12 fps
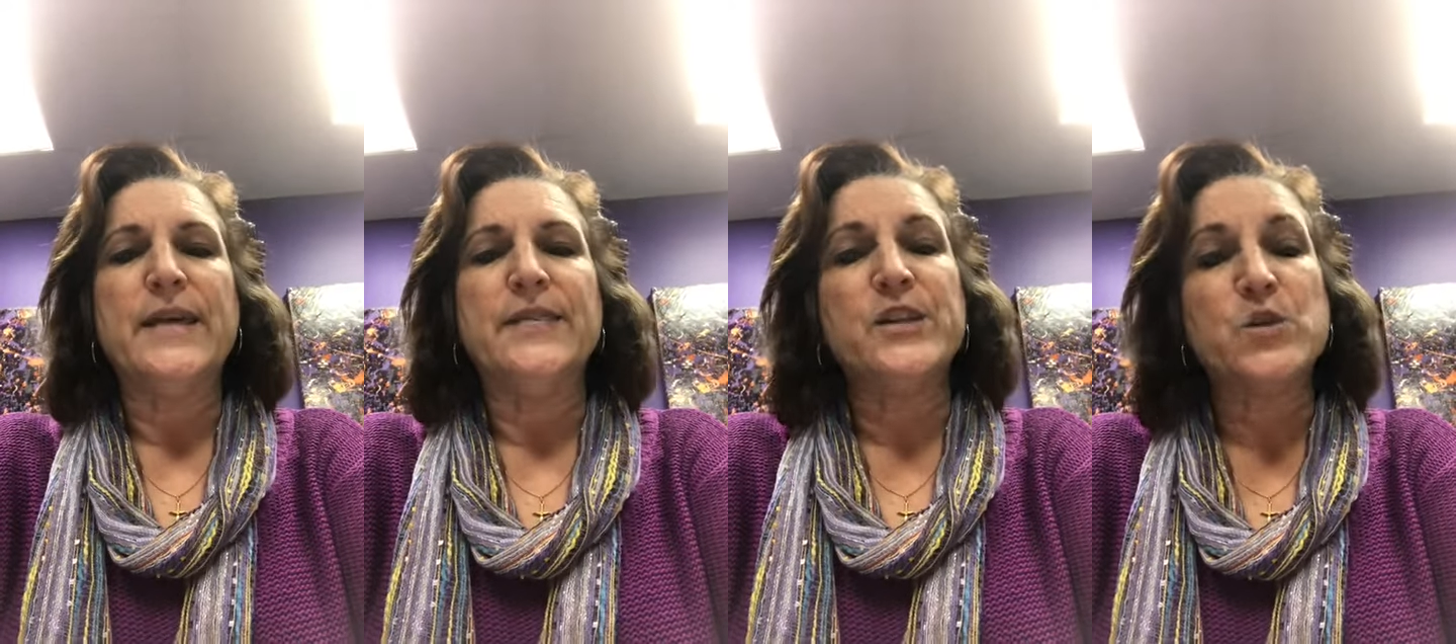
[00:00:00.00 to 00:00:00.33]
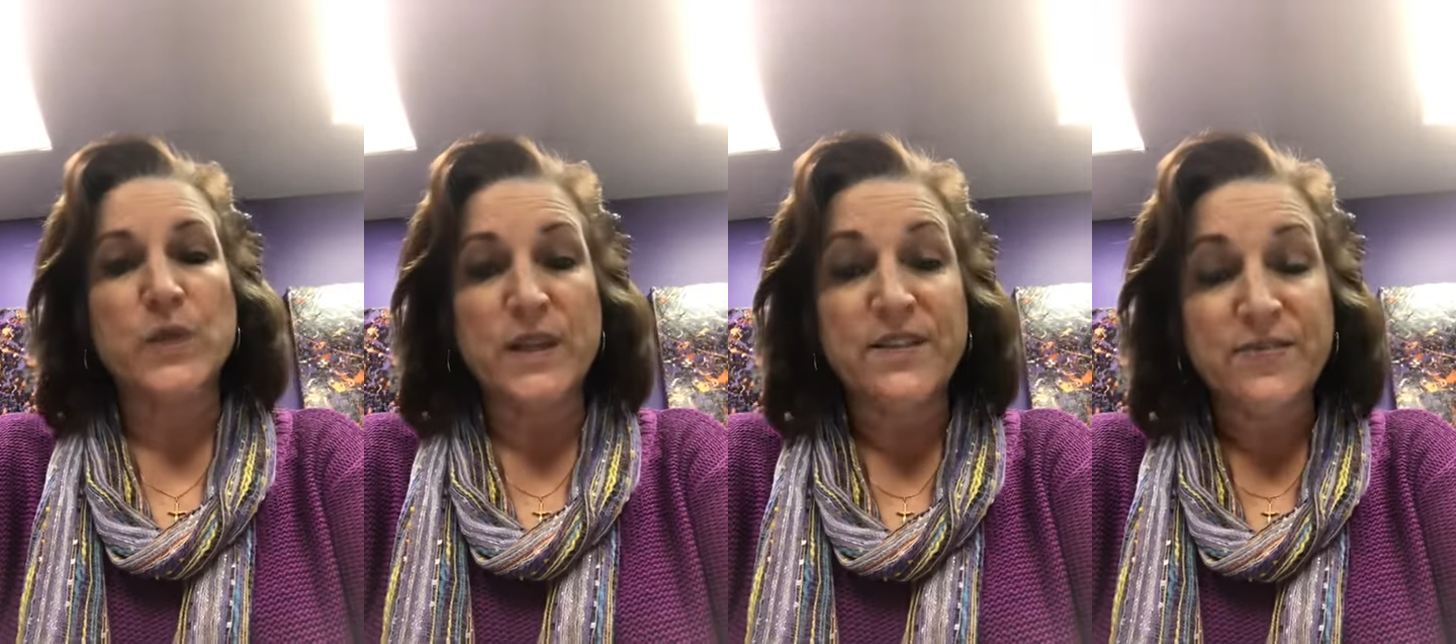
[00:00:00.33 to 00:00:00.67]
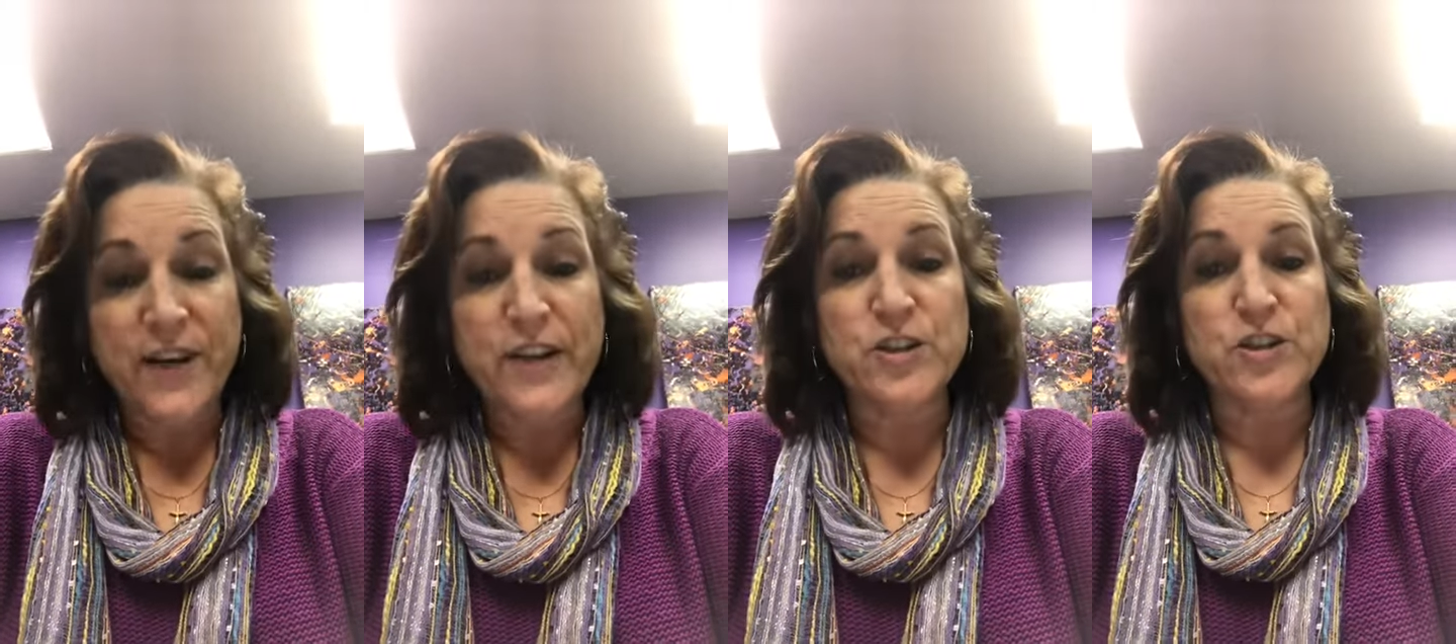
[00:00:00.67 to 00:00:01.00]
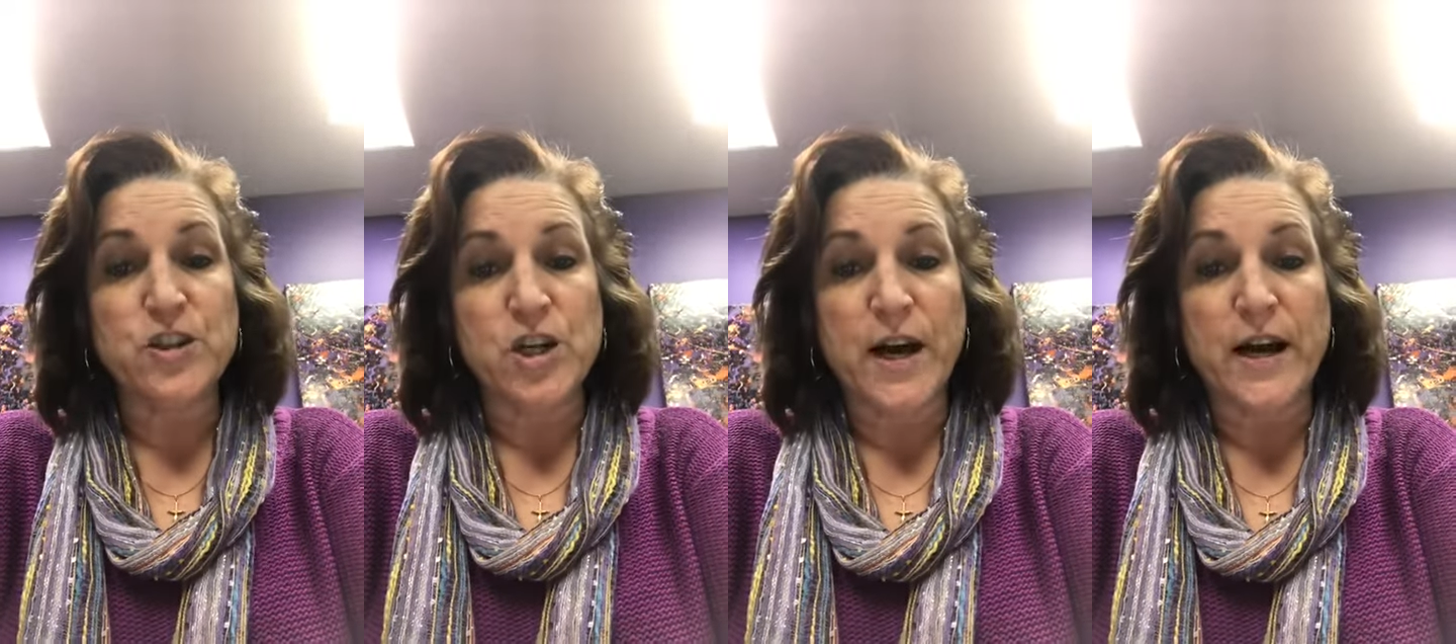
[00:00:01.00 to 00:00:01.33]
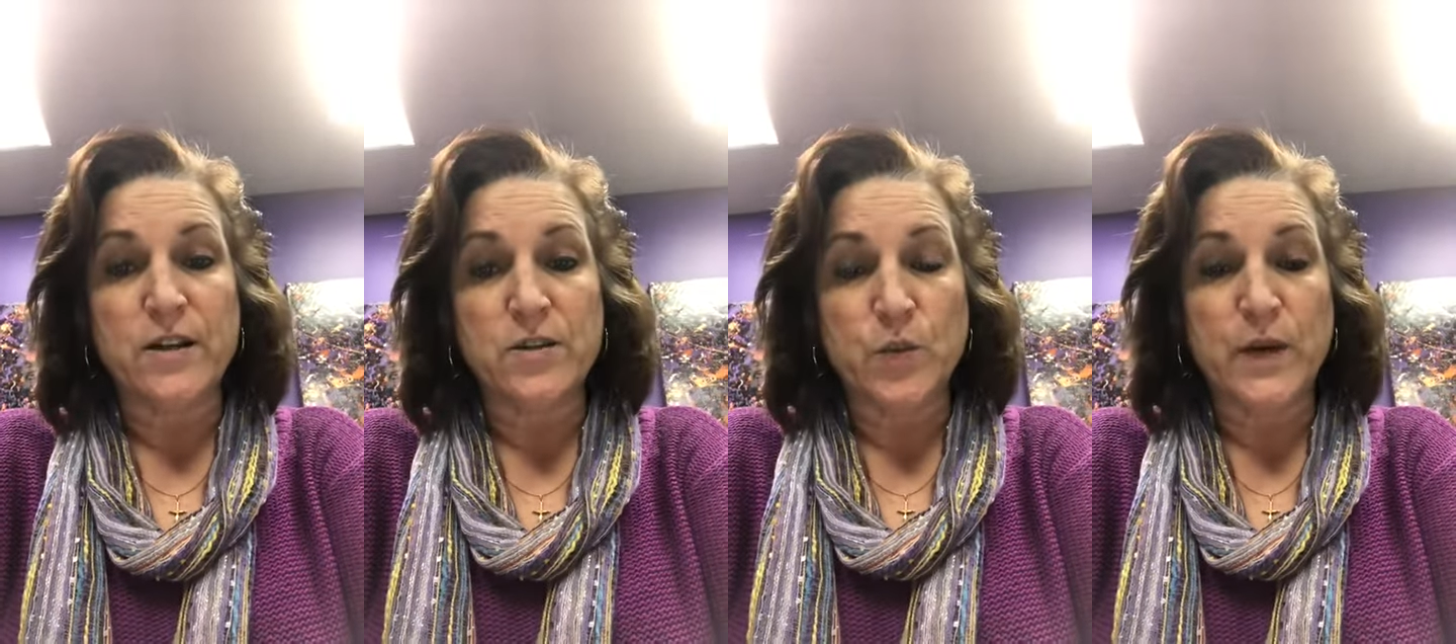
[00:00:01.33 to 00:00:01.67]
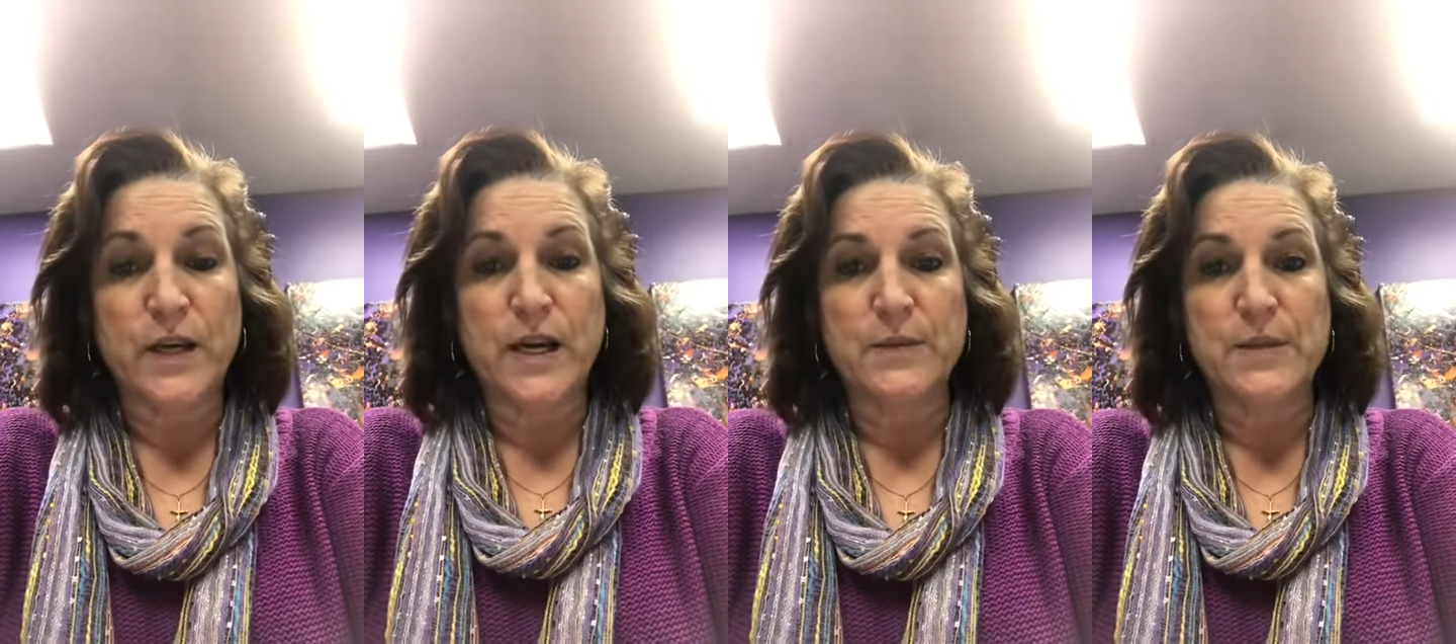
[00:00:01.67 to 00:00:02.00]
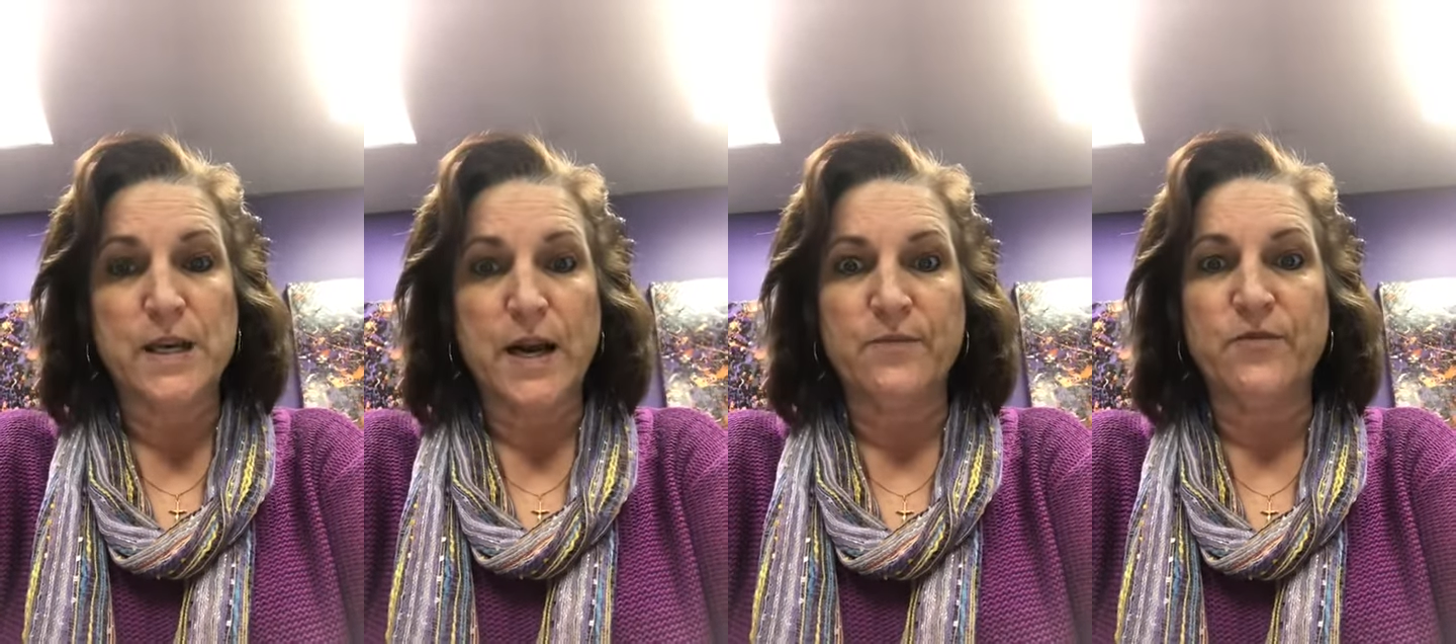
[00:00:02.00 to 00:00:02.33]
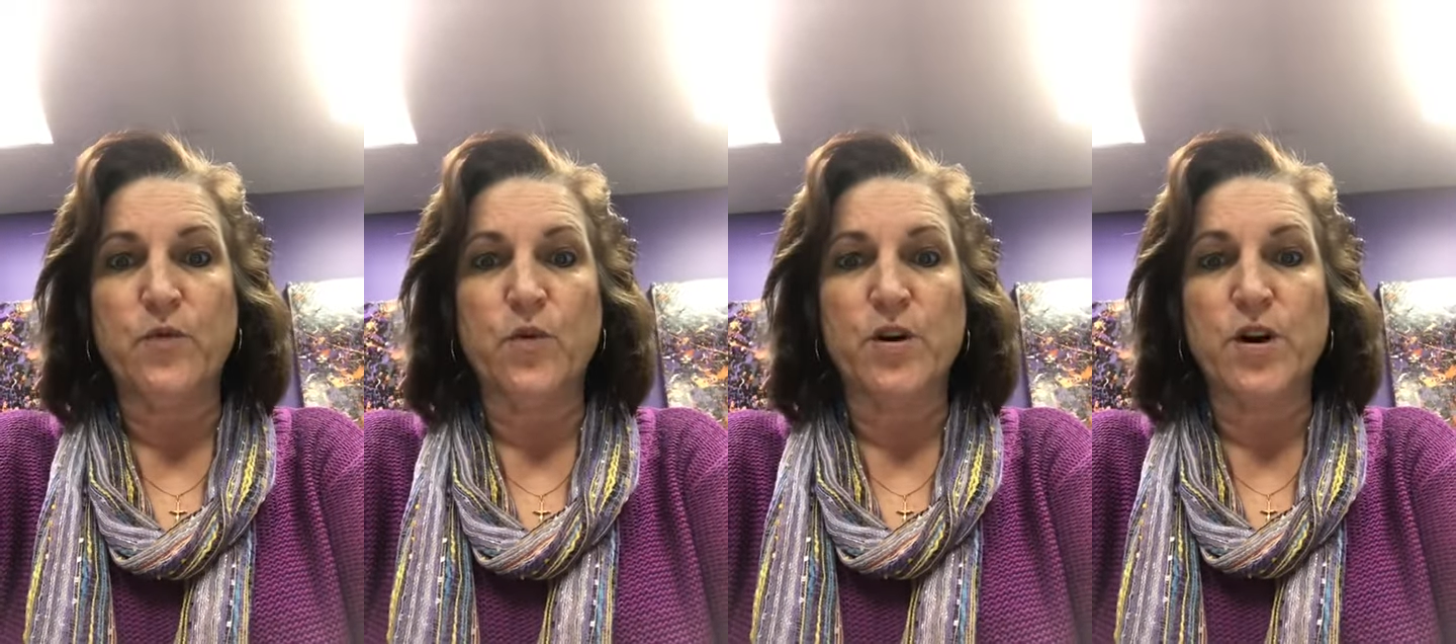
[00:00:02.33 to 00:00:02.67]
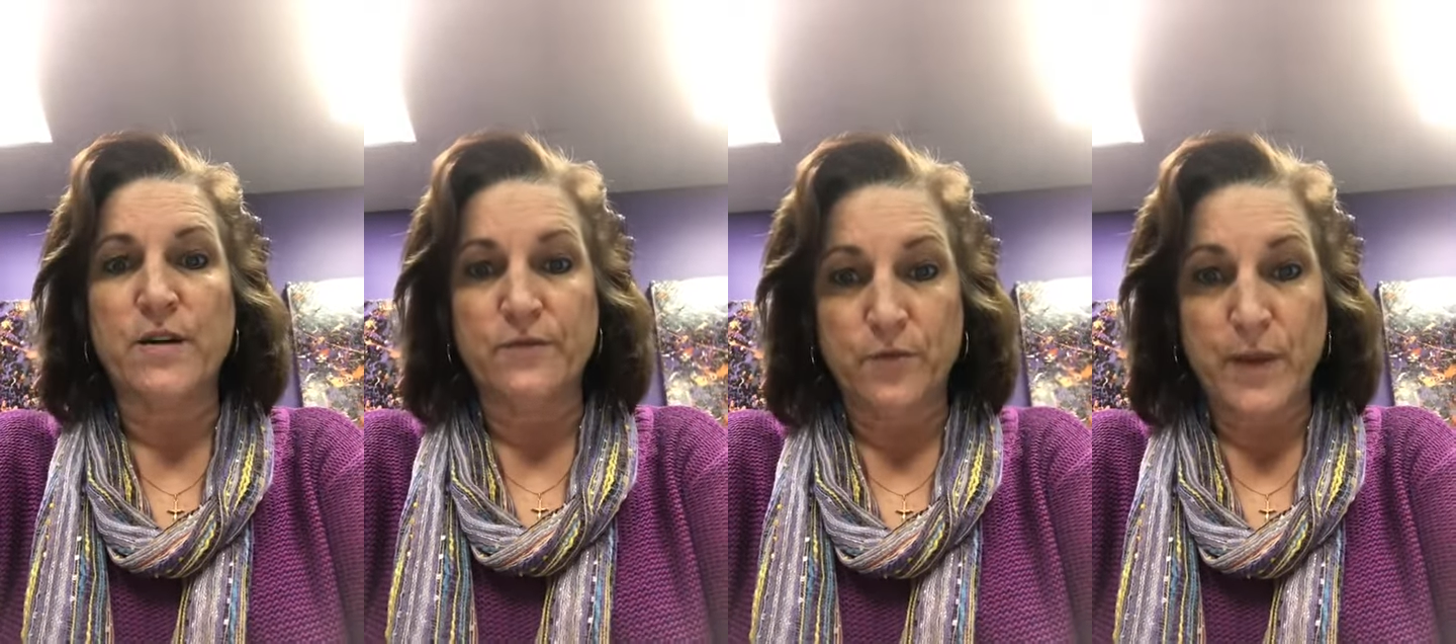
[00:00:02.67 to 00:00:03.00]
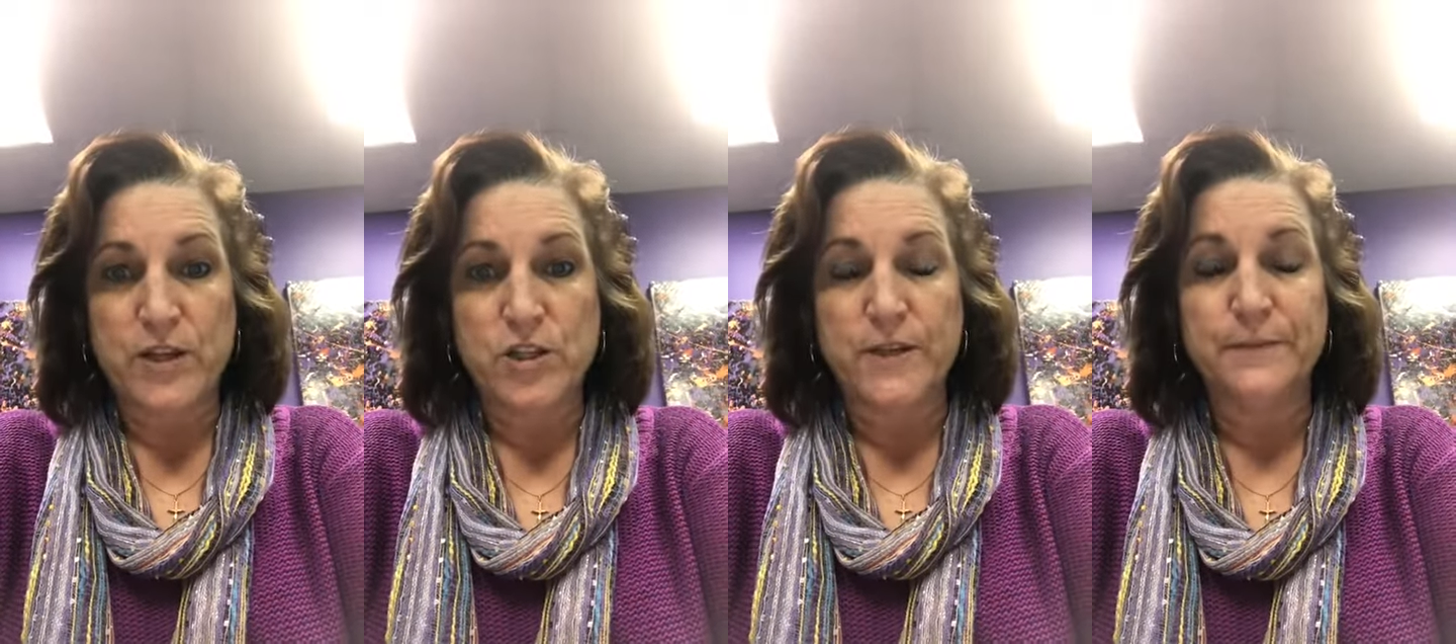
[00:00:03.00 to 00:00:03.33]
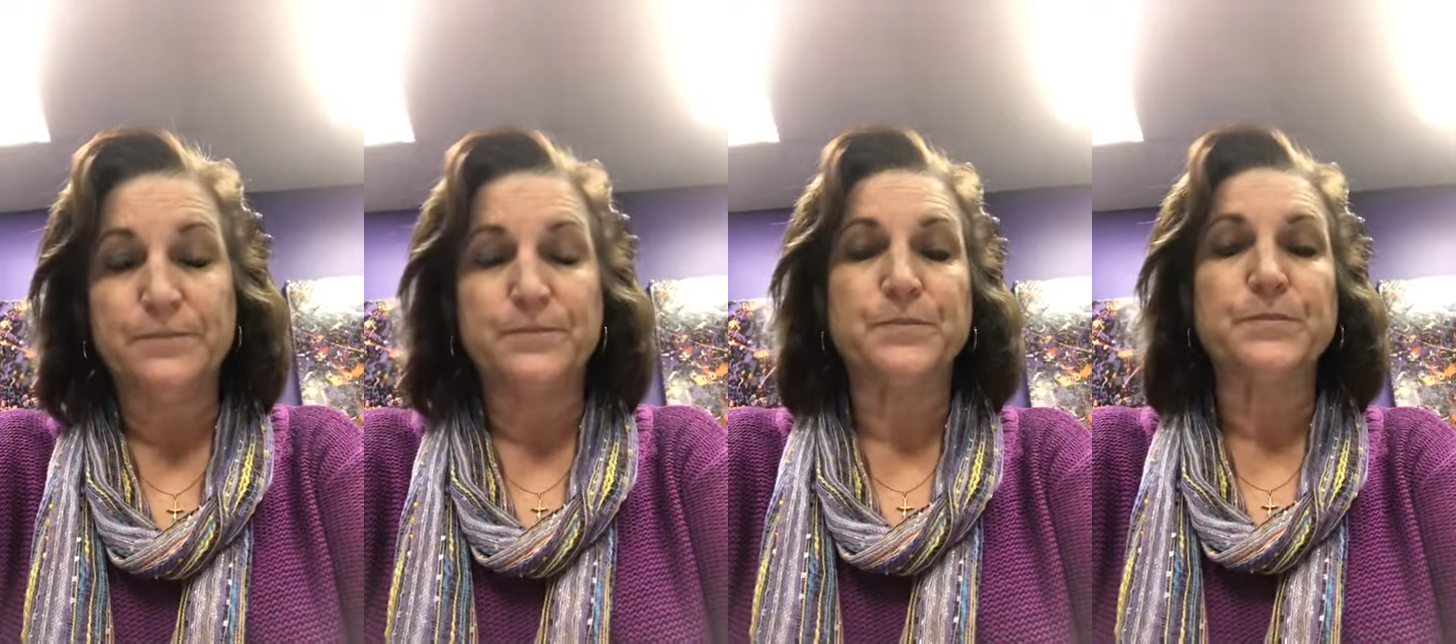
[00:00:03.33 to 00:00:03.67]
this will affect your child when it comes time for confirmation